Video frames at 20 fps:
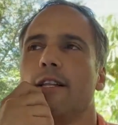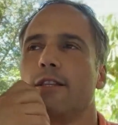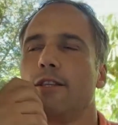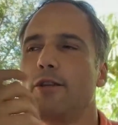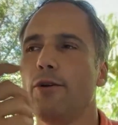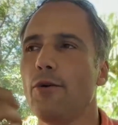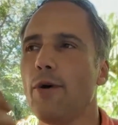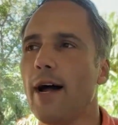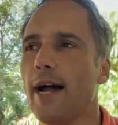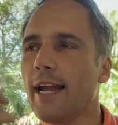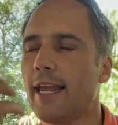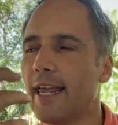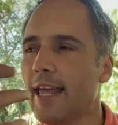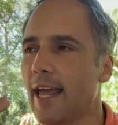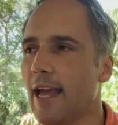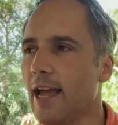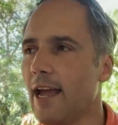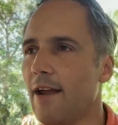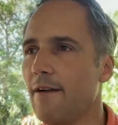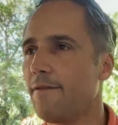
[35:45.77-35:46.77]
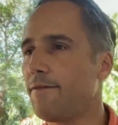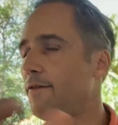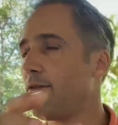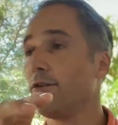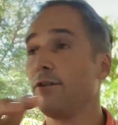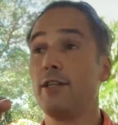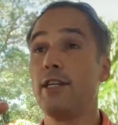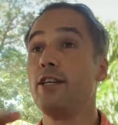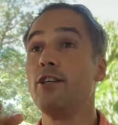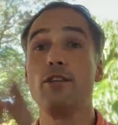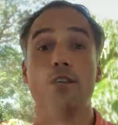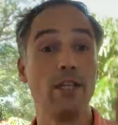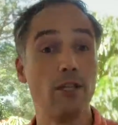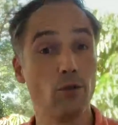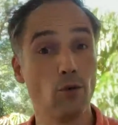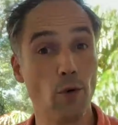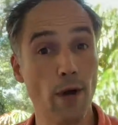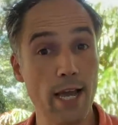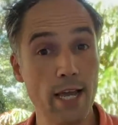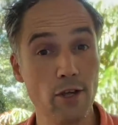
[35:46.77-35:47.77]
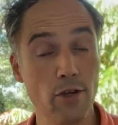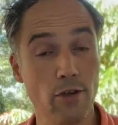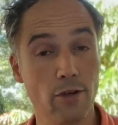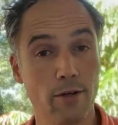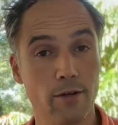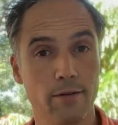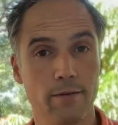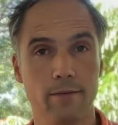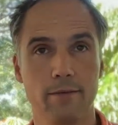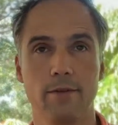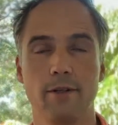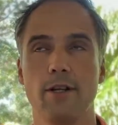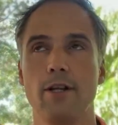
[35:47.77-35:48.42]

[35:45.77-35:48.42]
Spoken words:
Do I care for this situation?